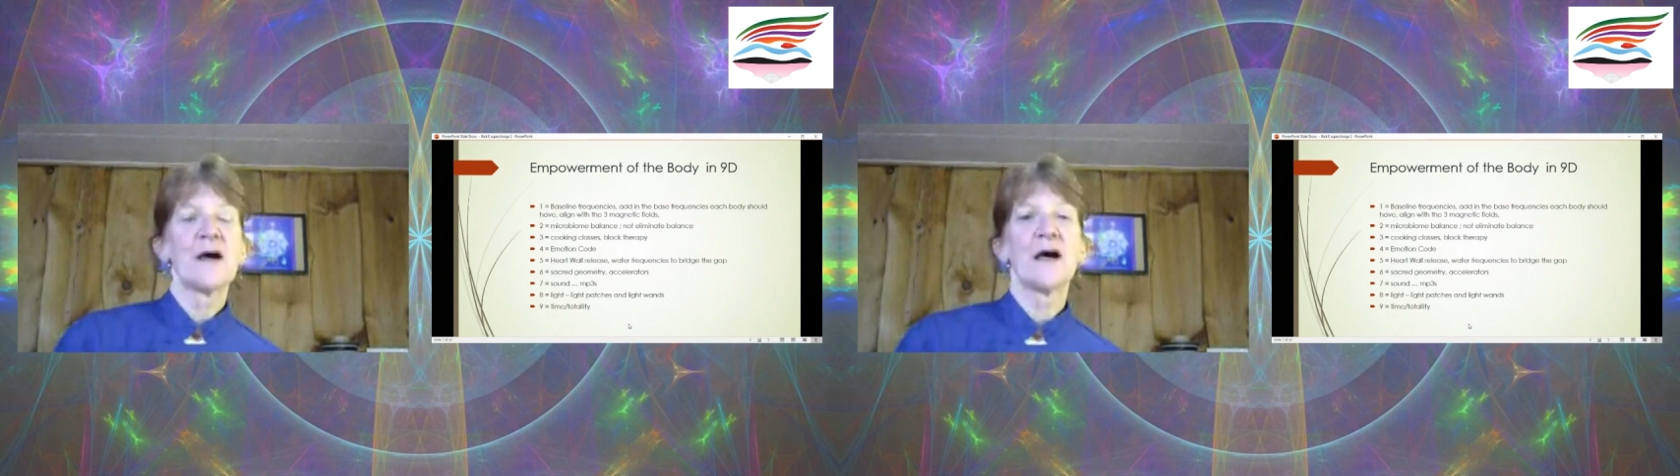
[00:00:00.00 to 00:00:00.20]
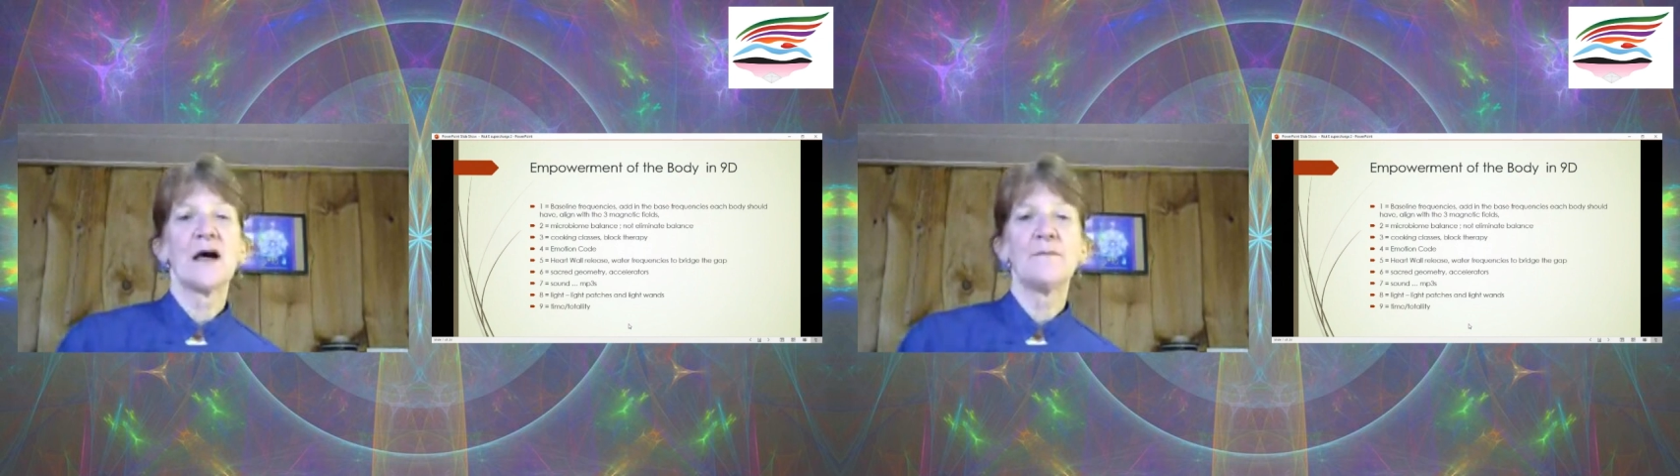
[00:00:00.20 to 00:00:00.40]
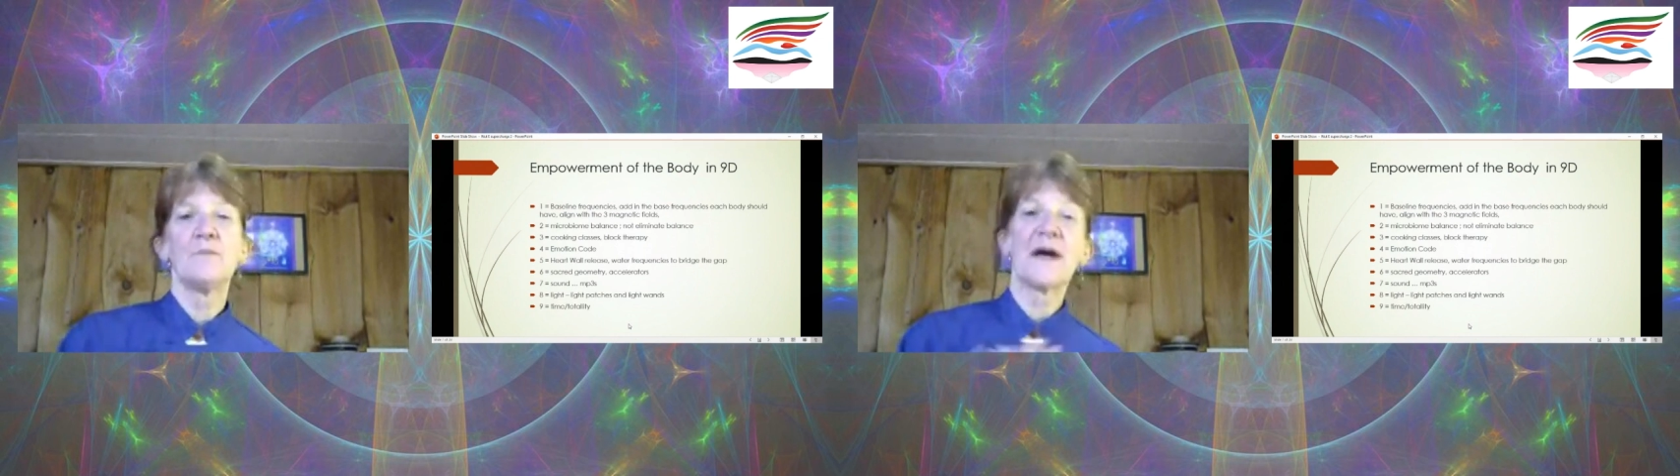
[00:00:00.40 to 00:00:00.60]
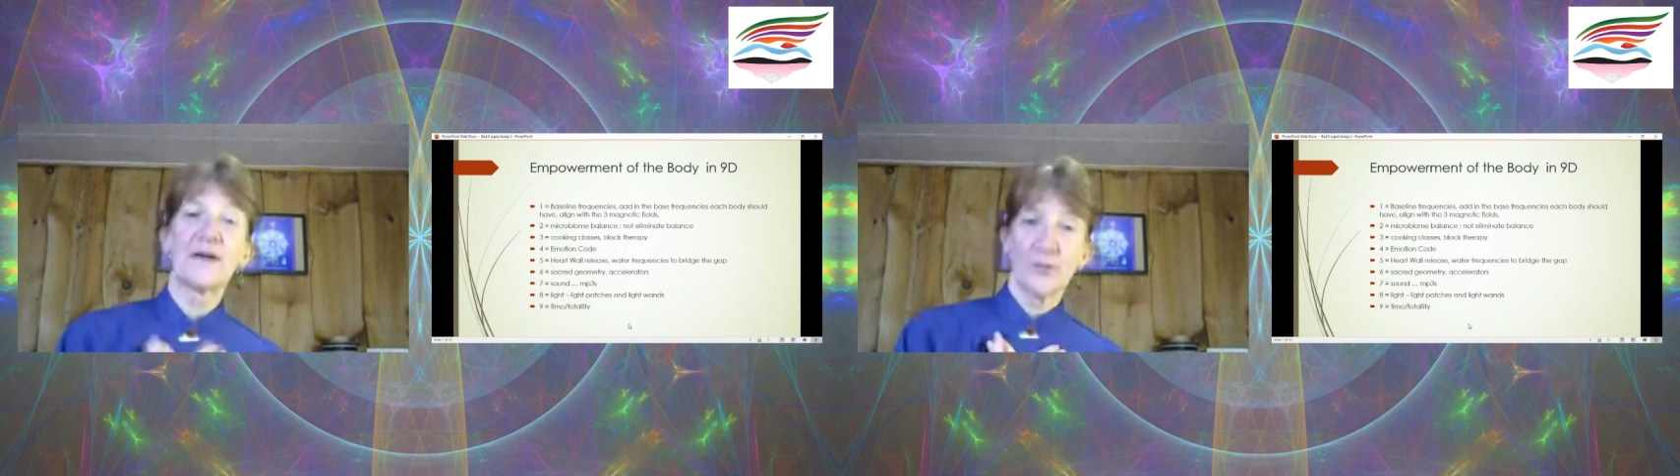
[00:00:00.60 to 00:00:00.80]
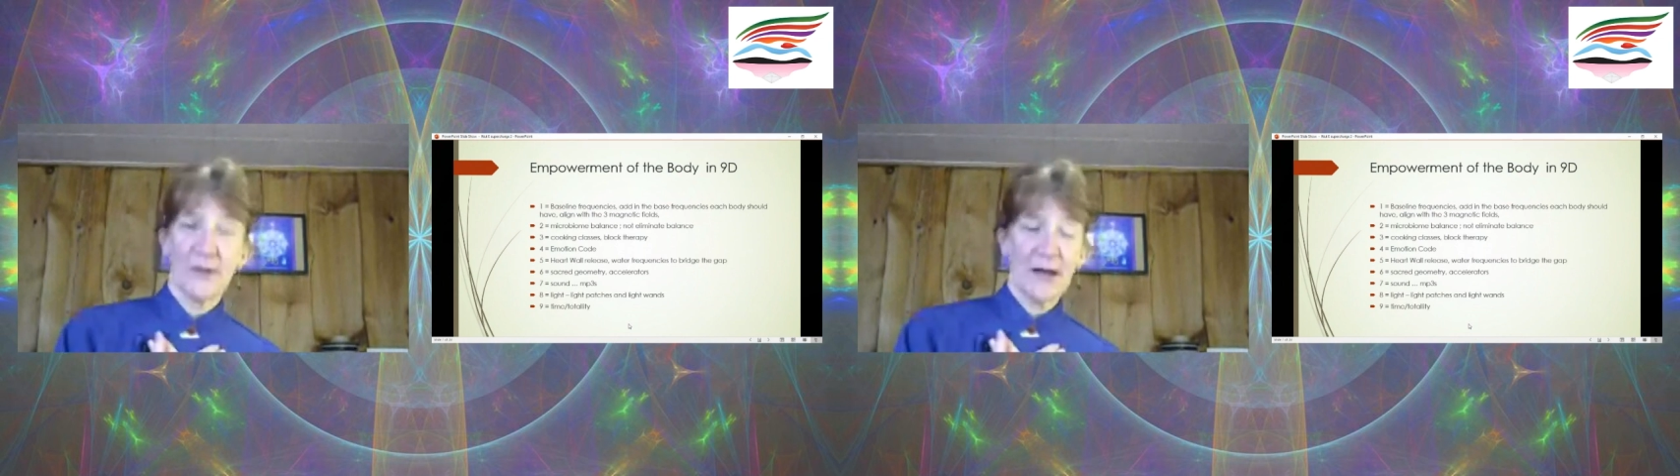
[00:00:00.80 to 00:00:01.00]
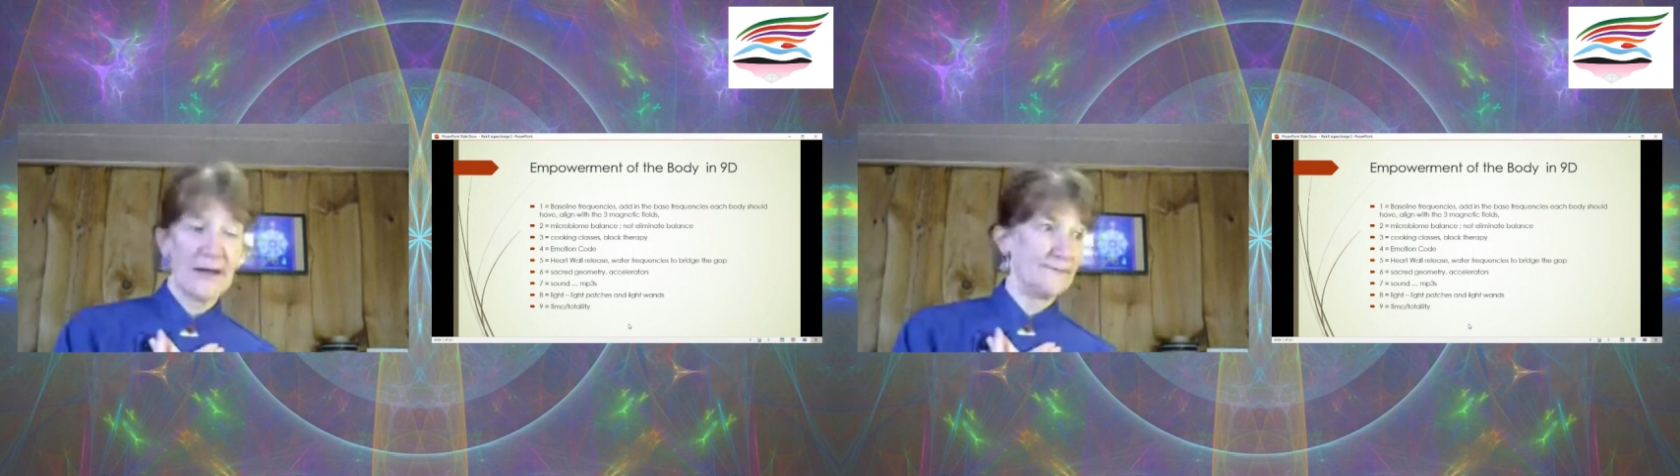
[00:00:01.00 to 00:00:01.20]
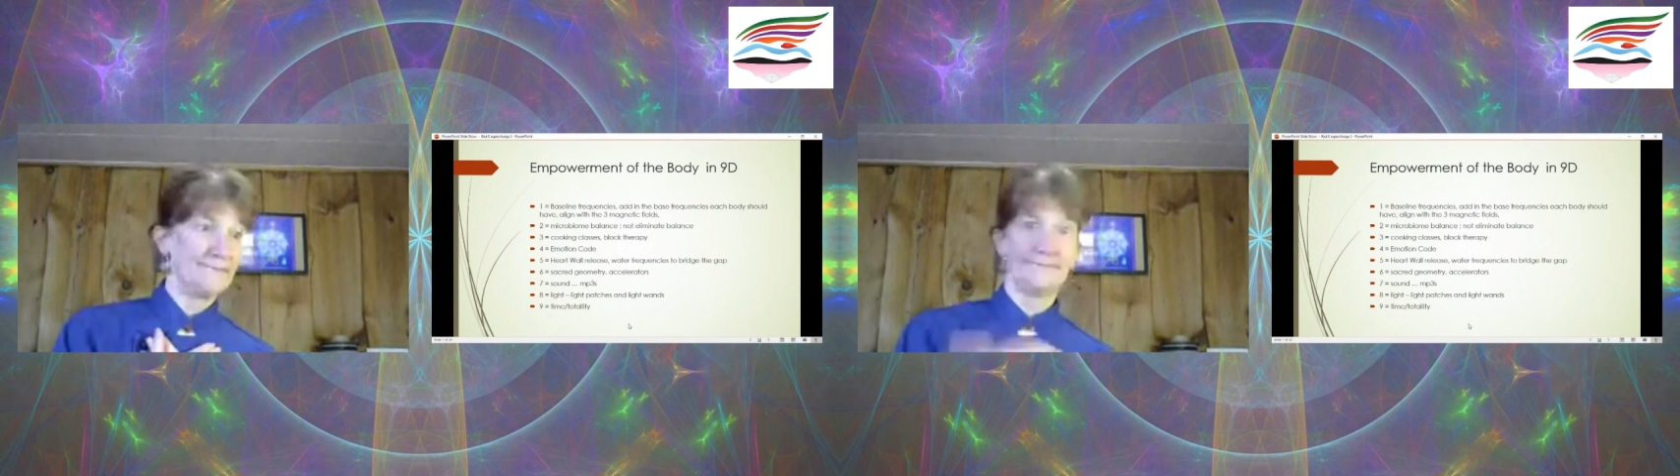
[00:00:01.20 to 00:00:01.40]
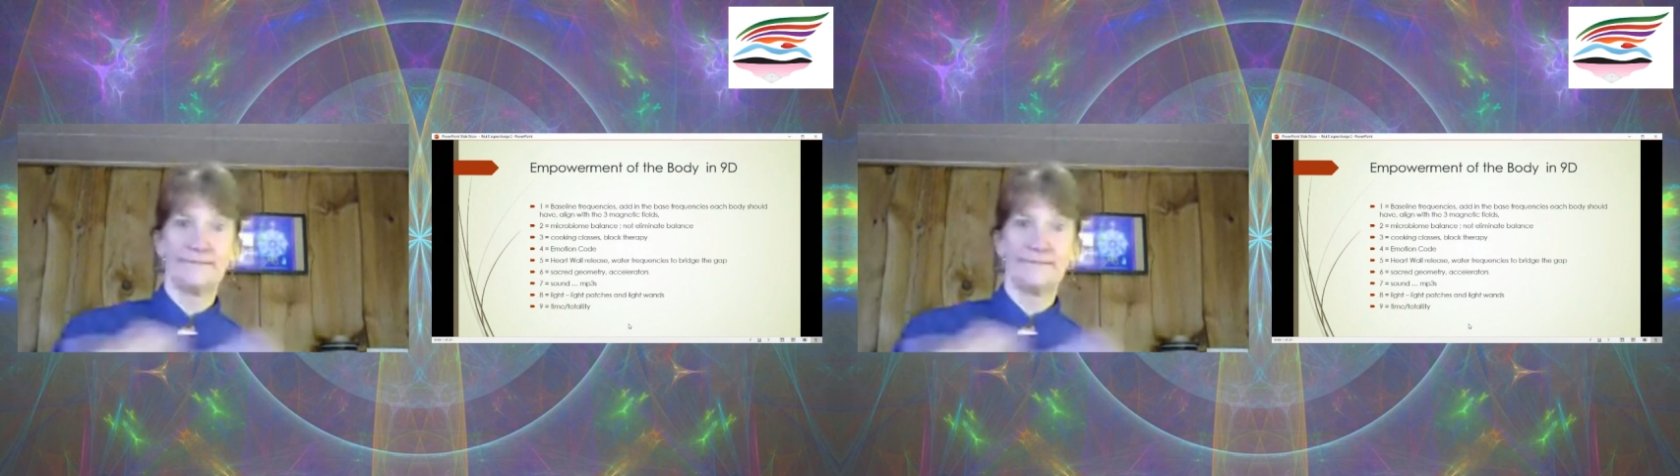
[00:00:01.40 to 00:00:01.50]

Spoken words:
Microbiome.